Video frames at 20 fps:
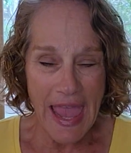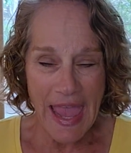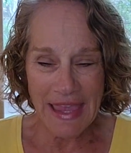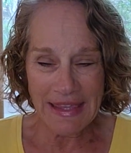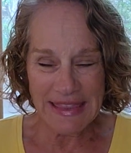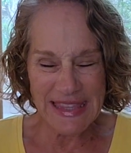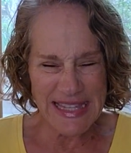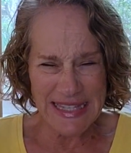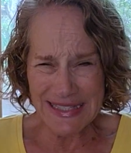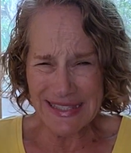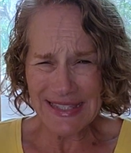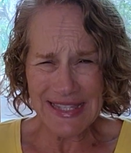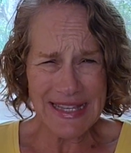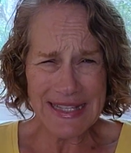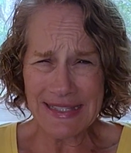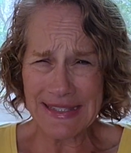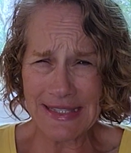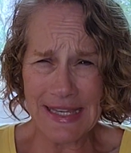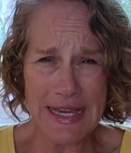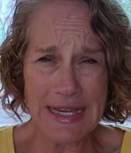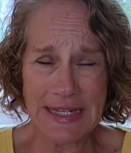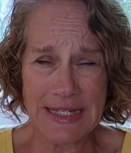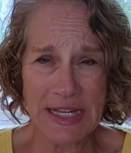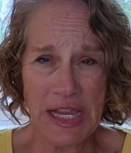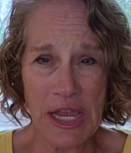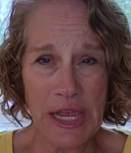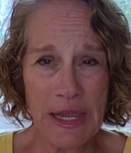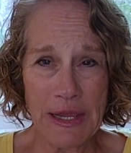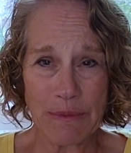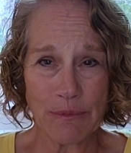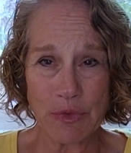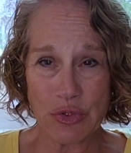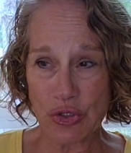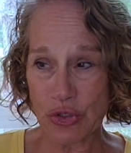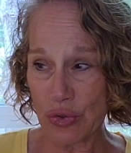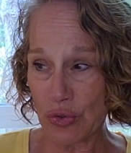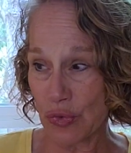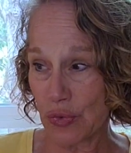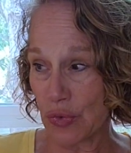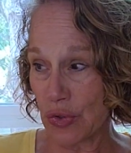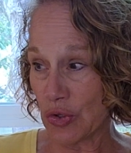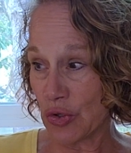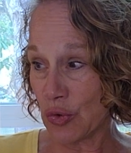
And these things take time too.